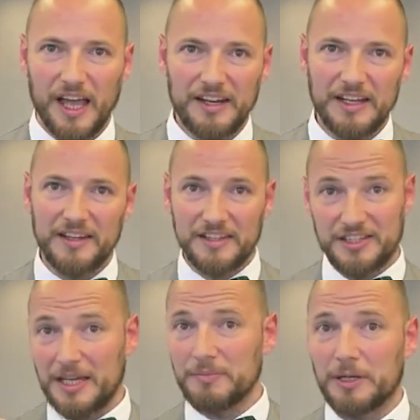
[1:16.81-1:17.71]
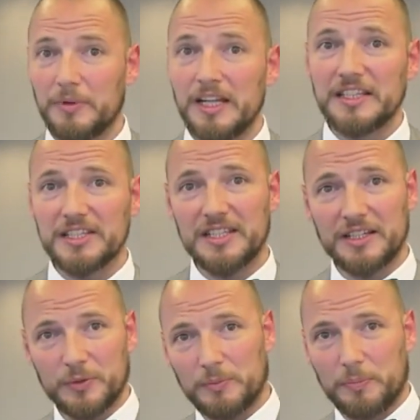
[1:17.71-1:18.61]
and then at the same time
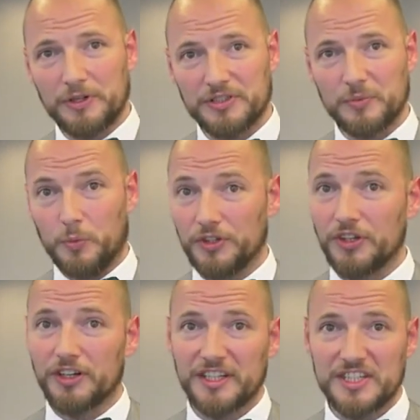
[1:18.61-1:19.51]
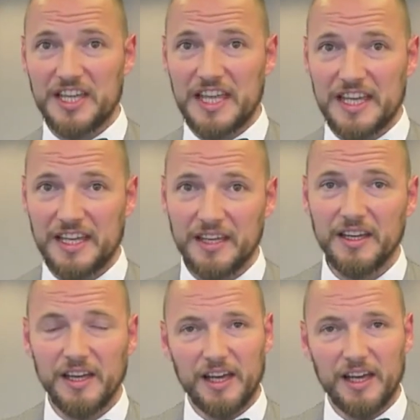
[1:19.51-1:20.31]
listening to the person, what are they saying,